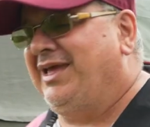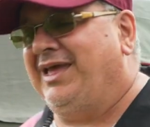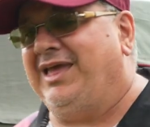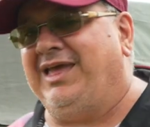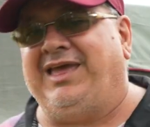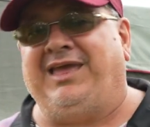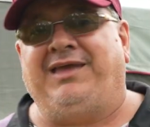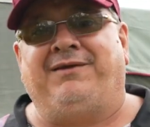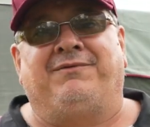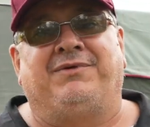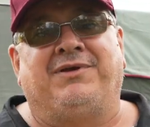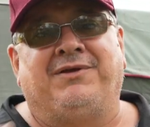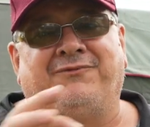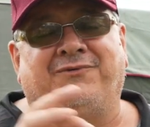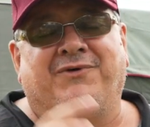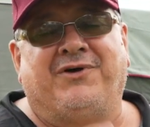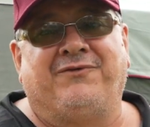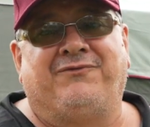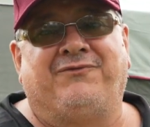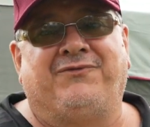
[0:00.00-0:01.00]
Even
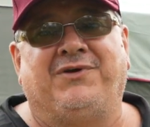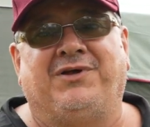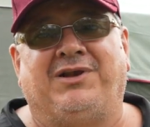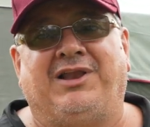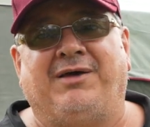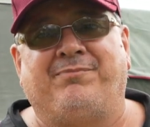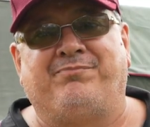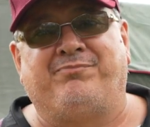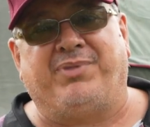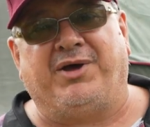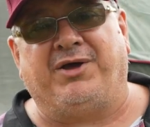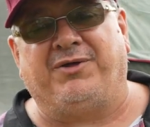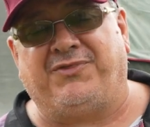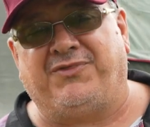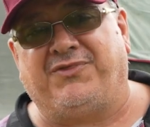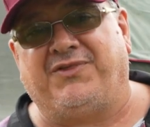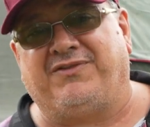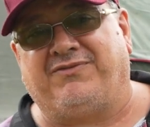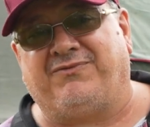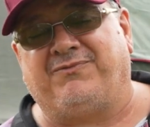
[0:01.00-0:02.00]
if I fill up
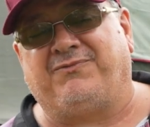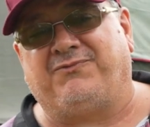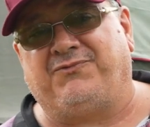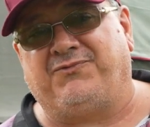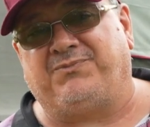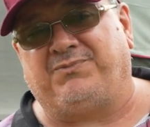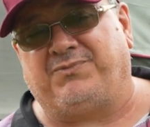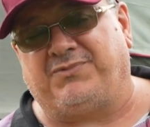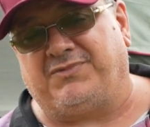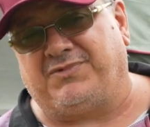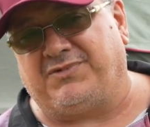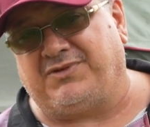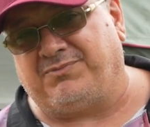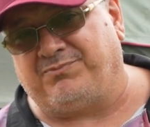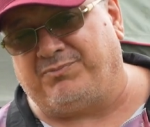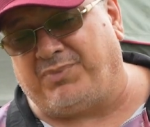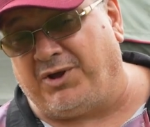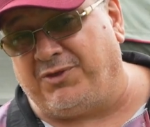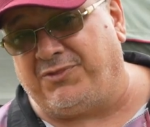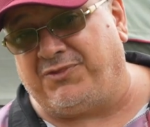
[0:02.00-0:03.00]
both
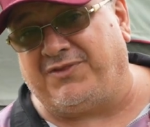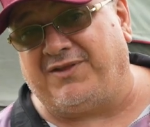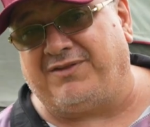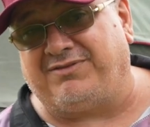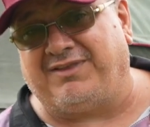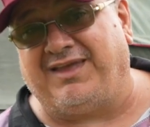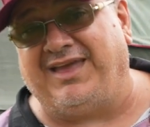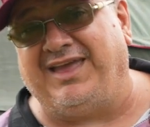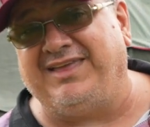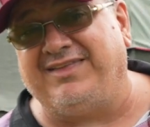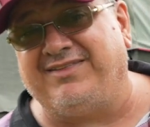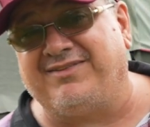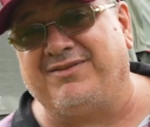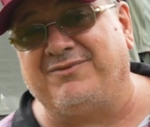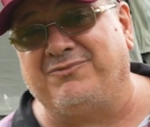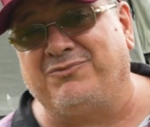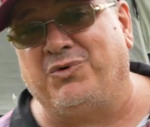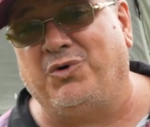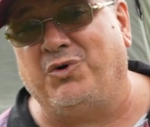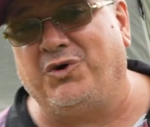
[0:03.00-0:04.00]
the tanks
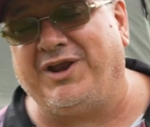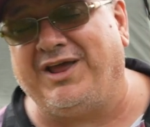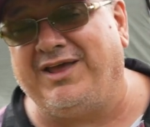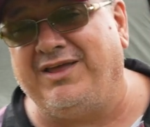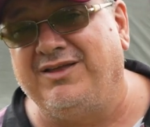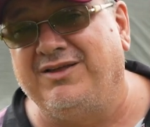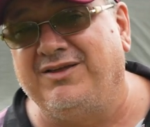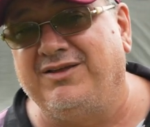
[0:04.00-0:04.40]
of water,